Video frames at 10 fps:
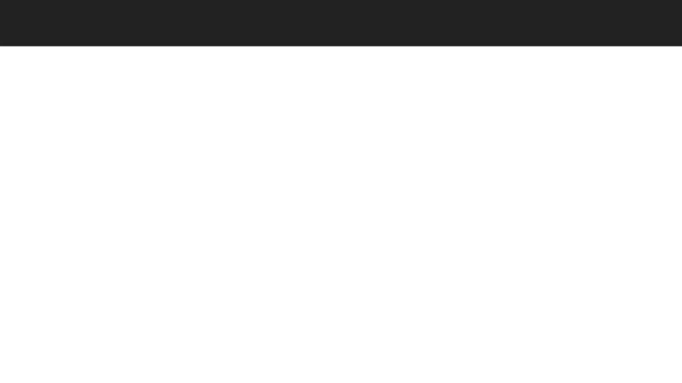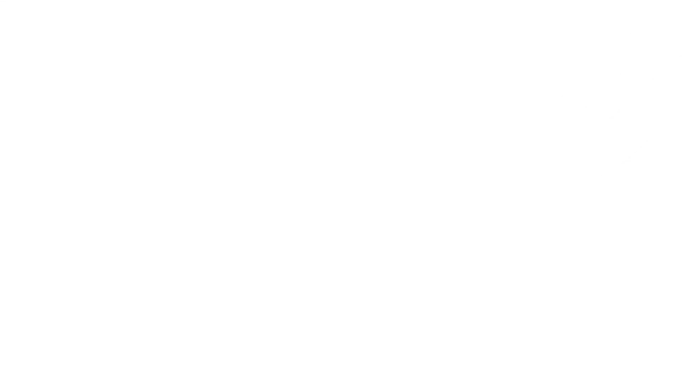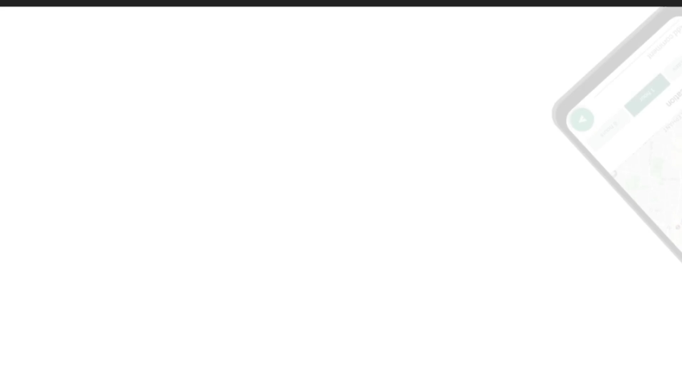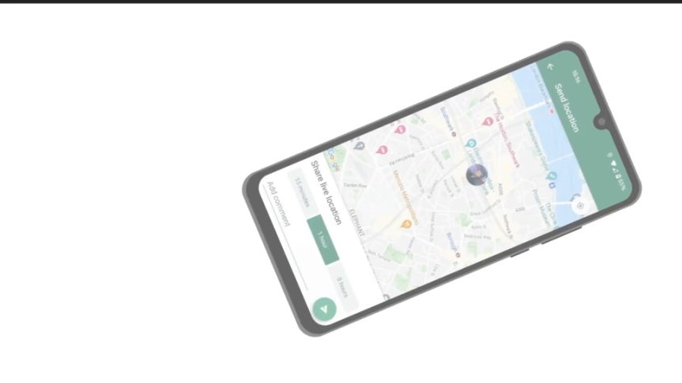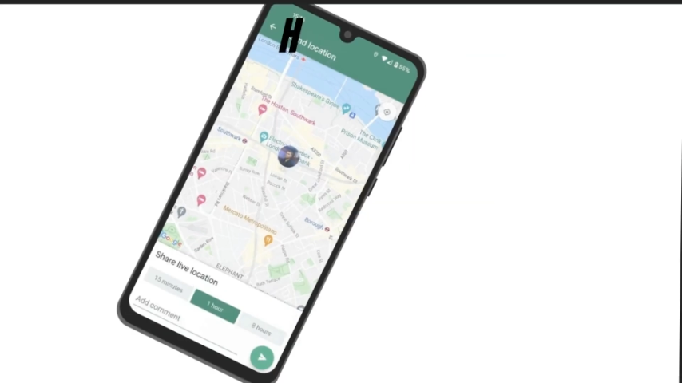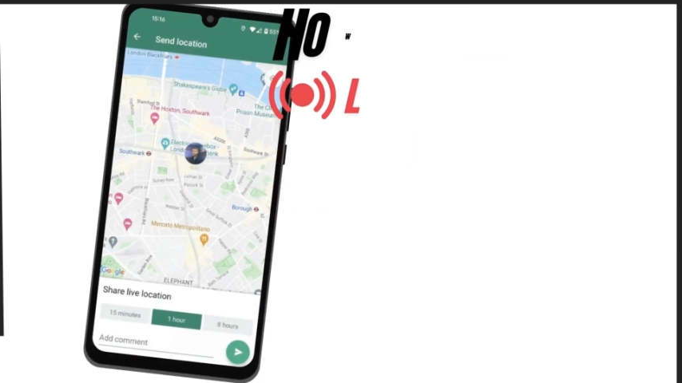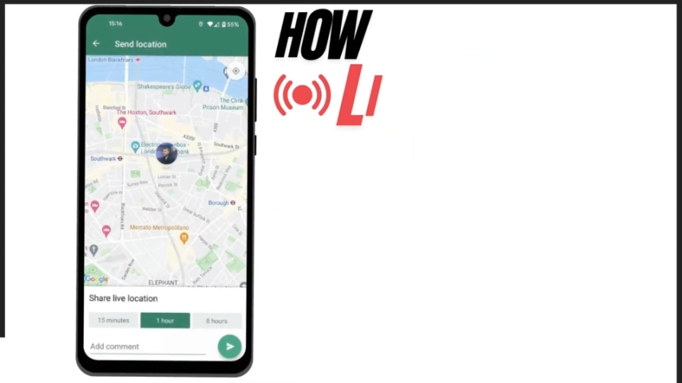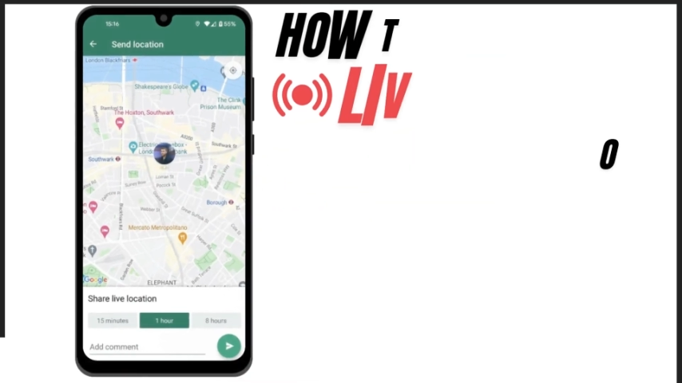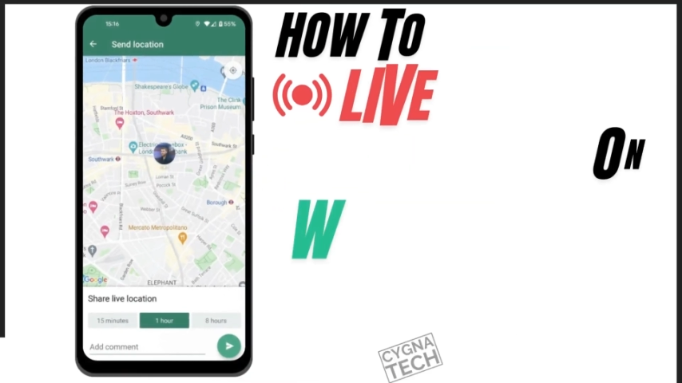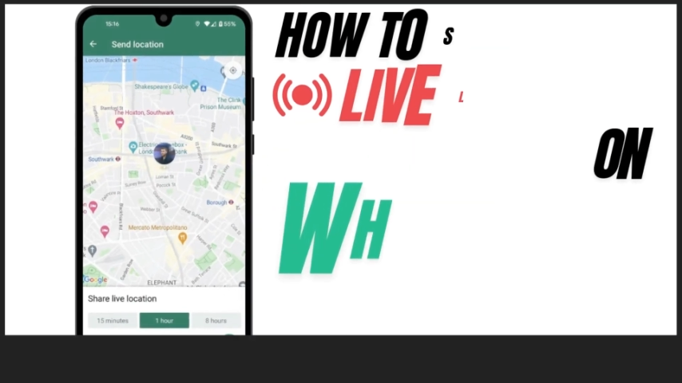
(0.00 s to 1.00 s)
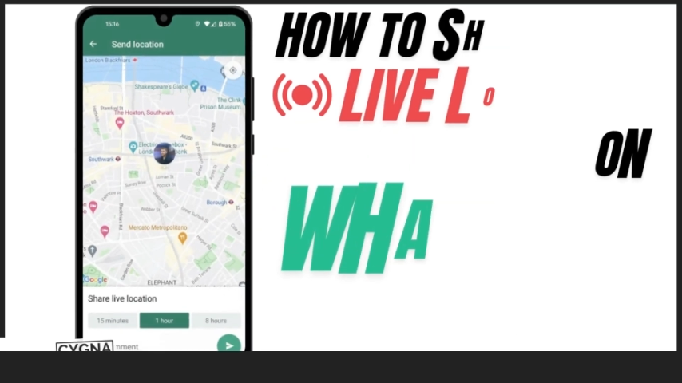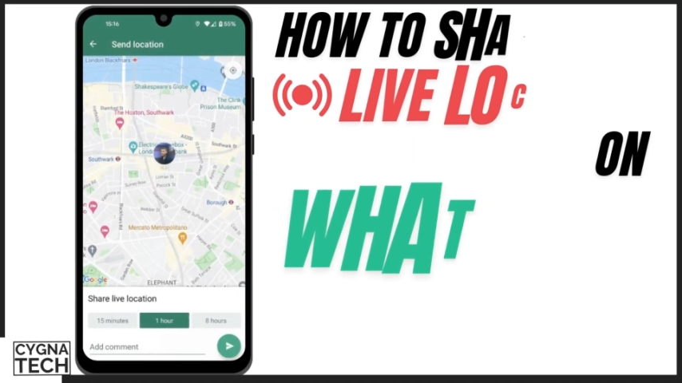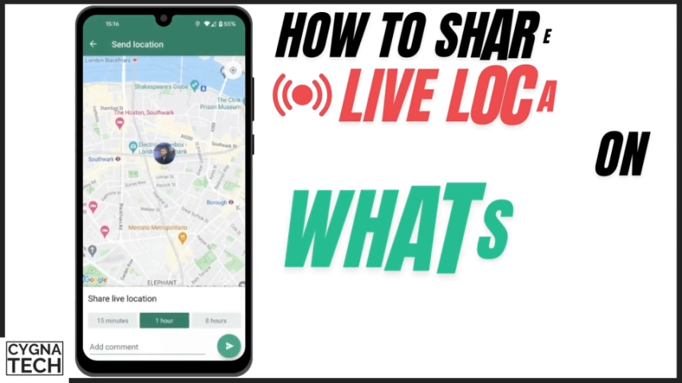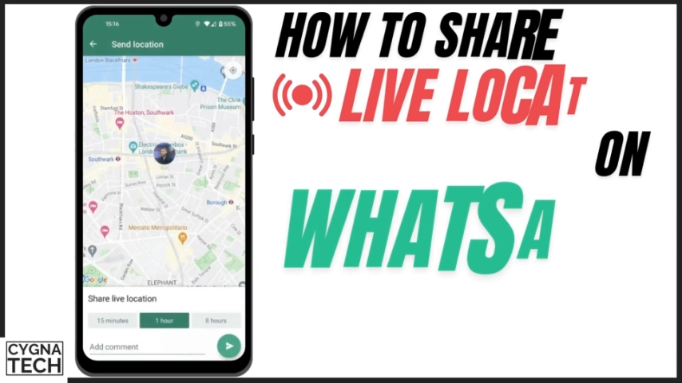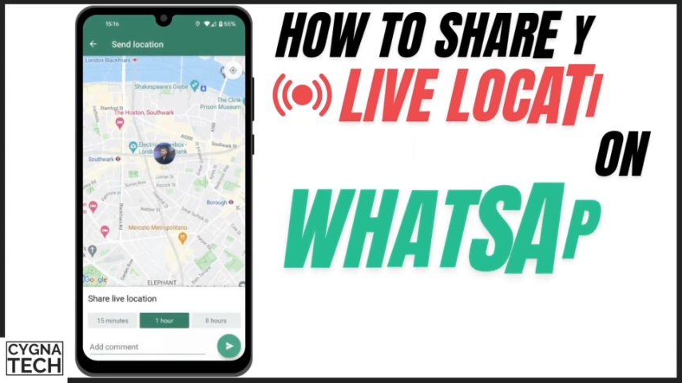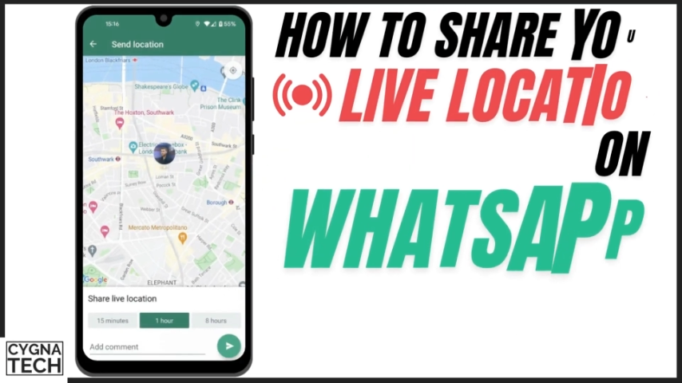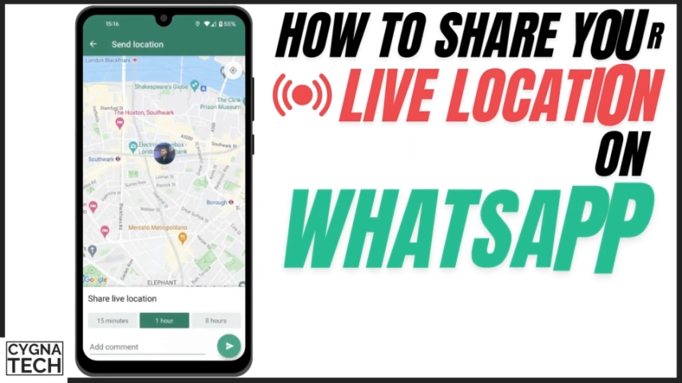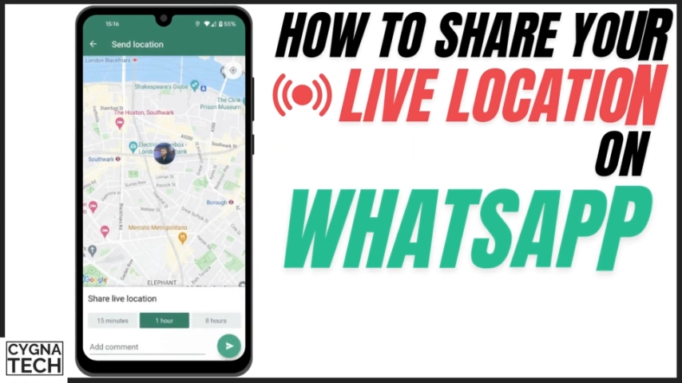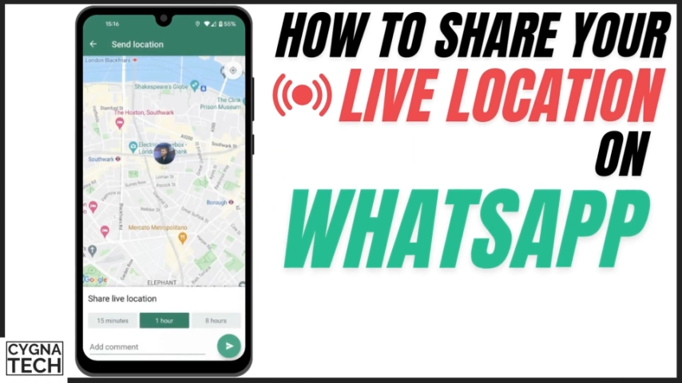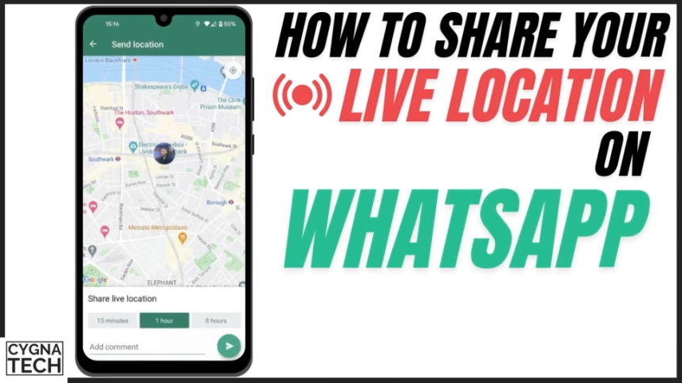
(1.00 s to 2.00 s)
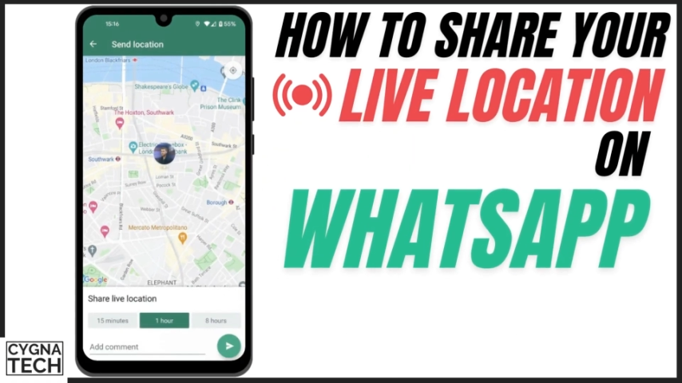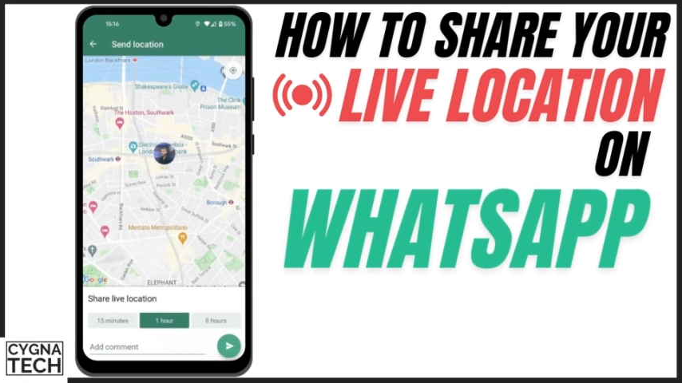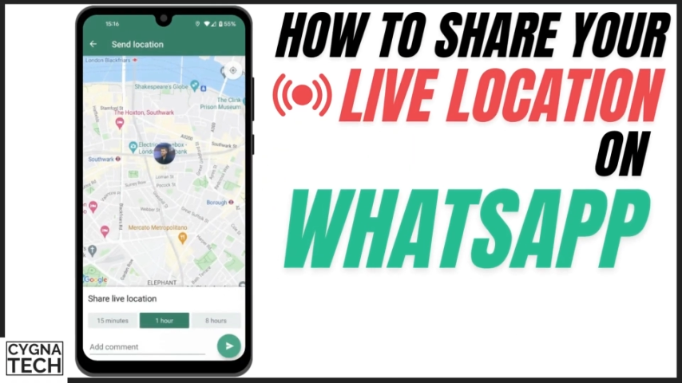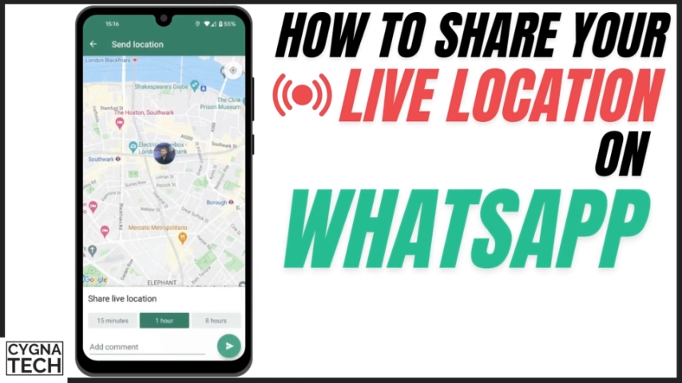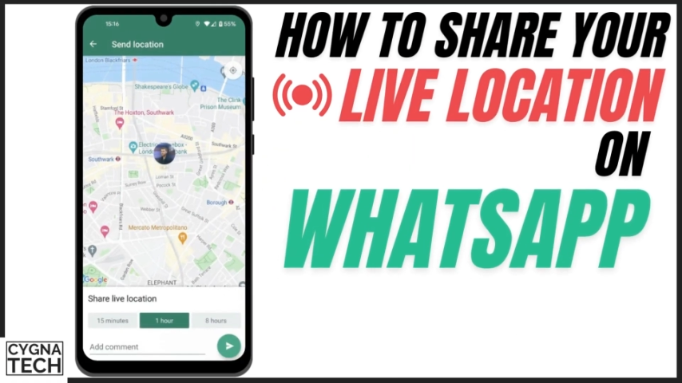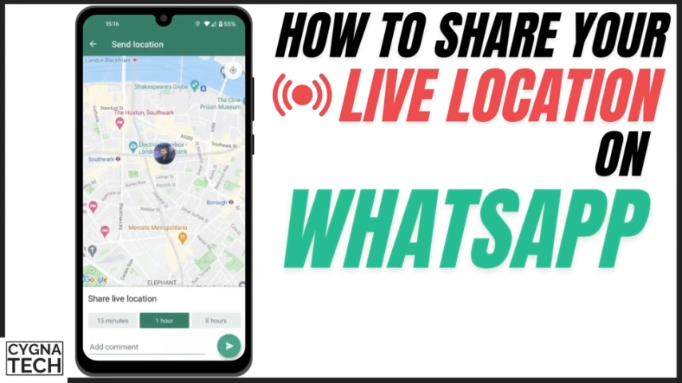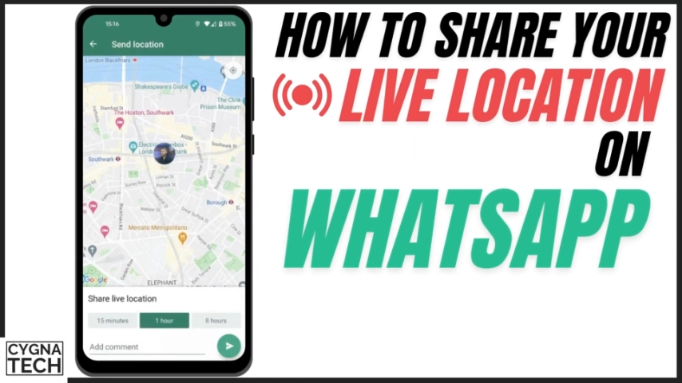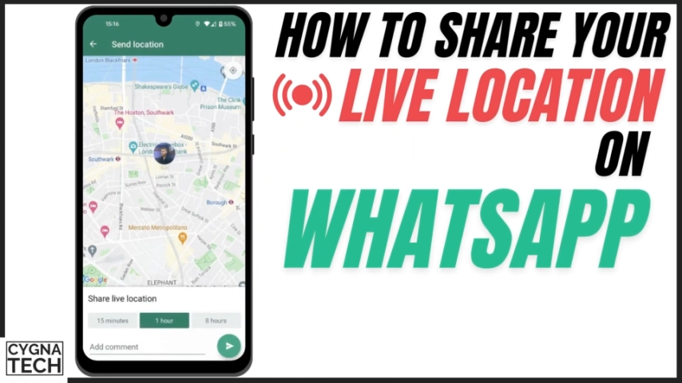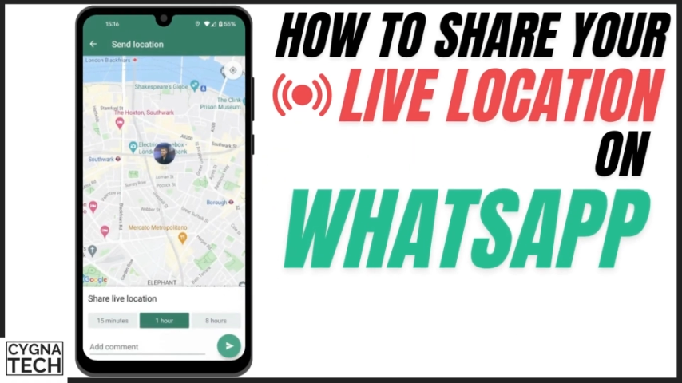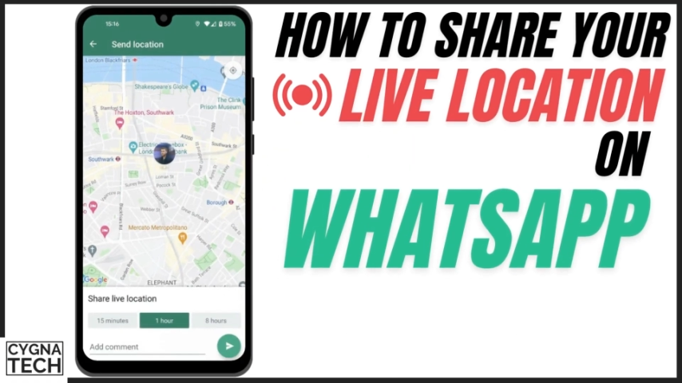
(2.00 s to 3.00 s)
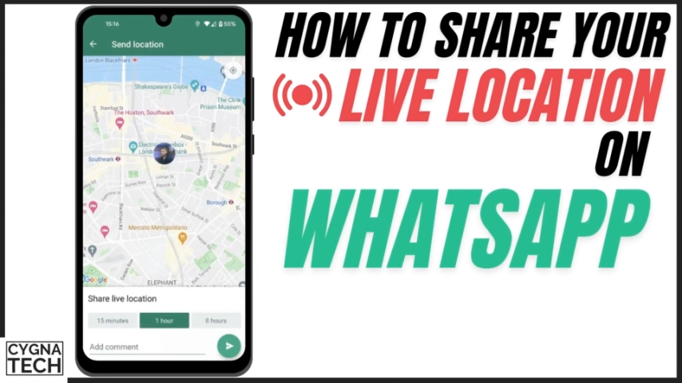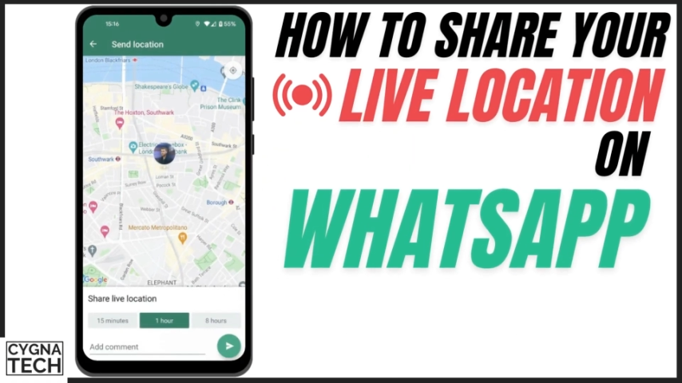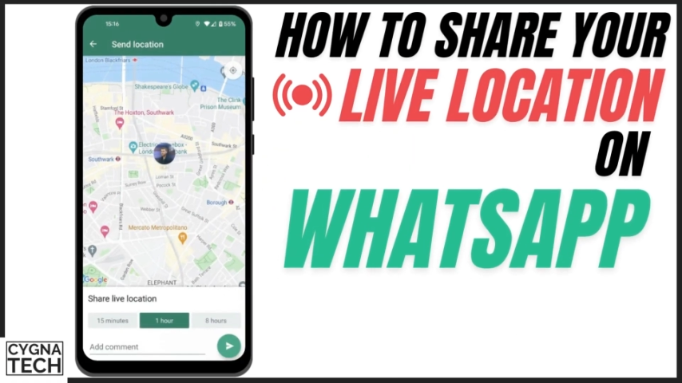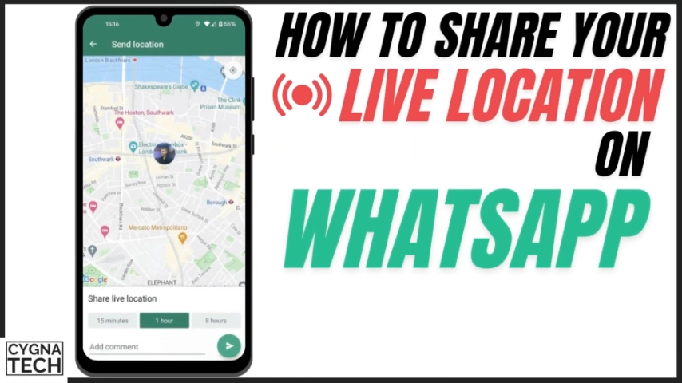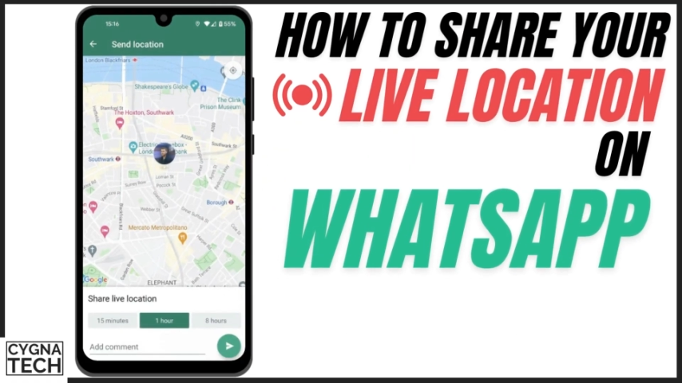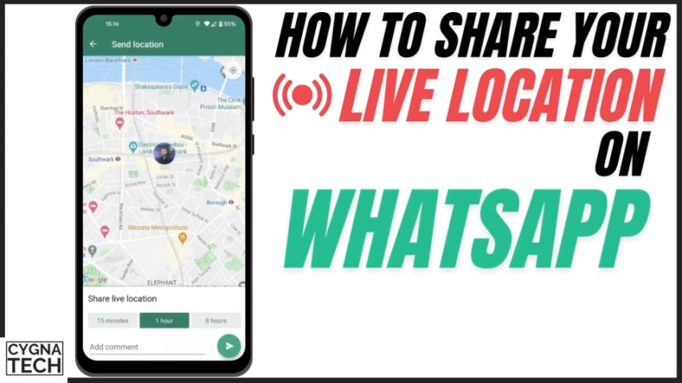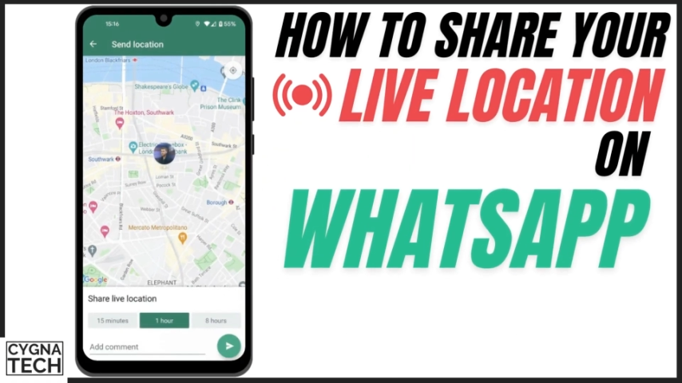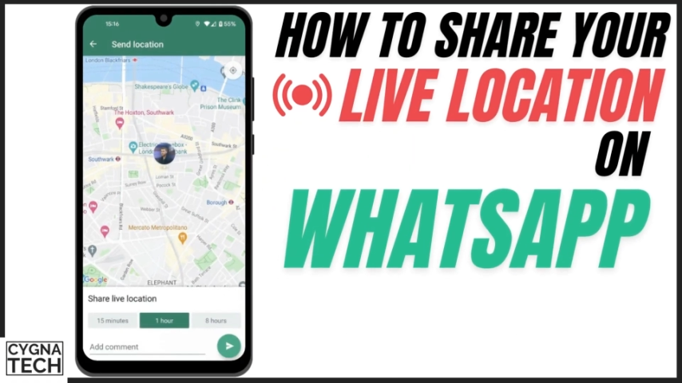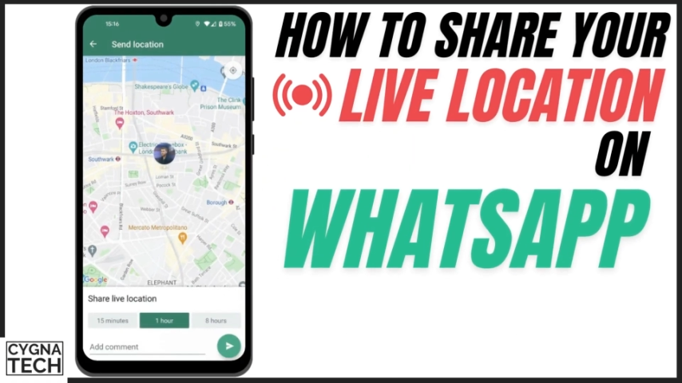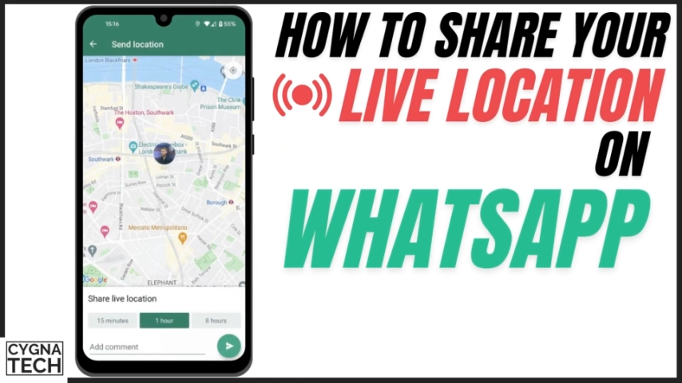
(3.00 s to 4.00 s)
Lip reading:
[unreadable: no face in view]